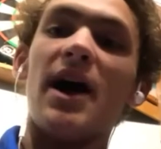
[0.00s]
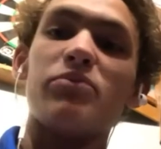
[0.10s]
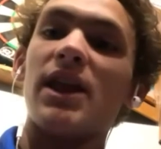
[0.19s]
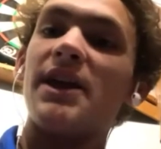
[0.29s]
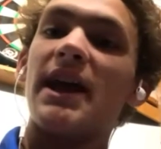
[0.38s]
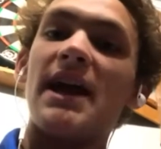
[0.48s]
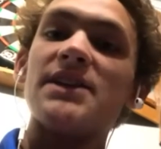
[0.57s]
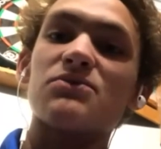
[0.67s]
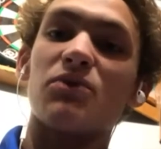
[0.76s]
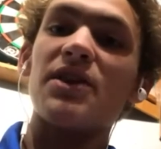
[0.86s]
played
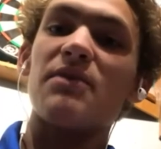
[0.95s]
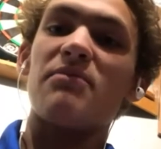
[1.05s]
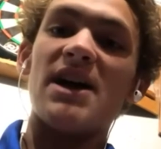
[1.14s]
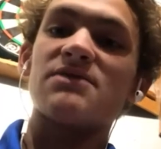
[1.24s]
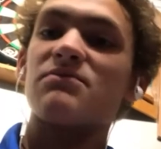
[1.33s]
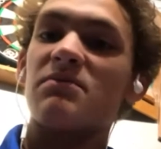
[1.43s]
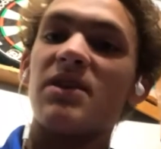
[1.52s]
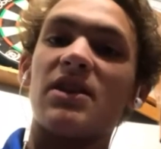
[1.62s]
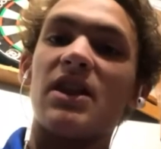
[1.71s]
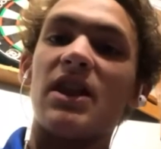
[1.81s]
against one of the best
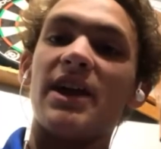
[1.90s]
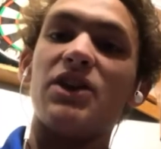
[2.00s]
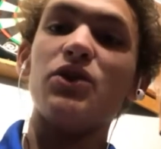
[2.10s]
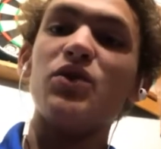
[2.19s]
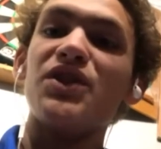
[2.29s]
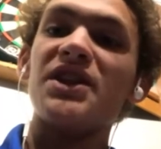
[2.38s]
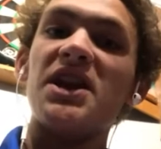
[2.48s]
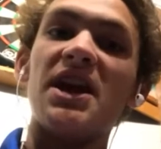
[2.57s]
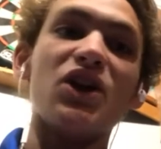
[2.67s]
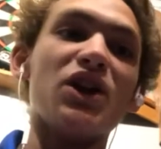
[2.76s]
like youth
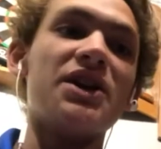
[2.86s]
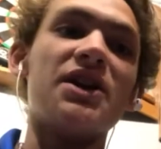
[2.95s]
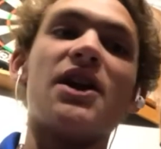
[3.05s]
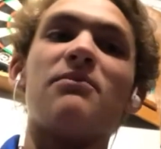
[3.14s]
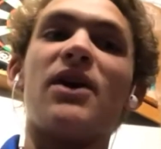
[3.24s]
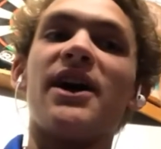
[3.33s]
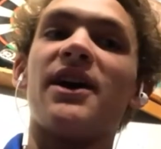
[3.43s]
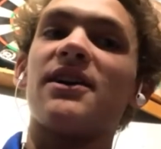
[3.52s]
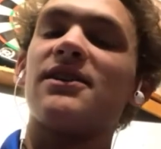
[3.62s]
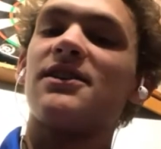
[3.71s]
in England, and I'm
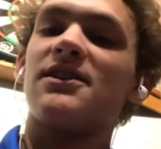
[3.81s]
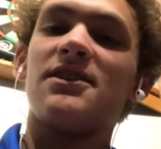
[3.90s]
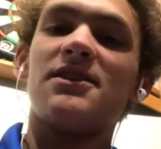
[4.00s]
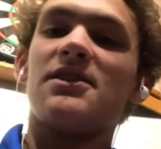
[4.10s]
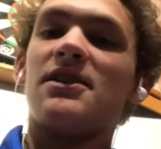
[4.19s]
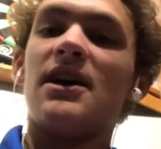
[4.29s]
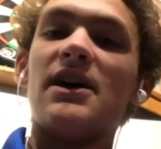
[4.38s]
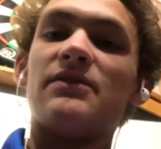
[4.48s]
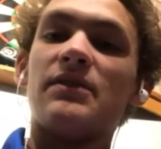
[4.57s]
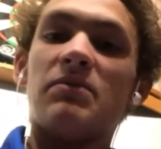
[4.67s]
like,
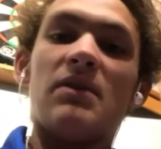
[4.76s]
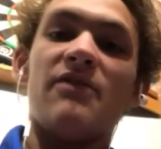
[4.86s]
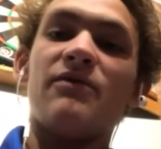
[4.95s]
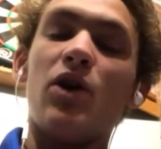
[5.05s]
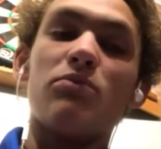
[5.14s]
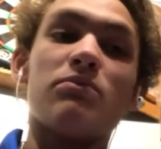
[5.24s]
I felt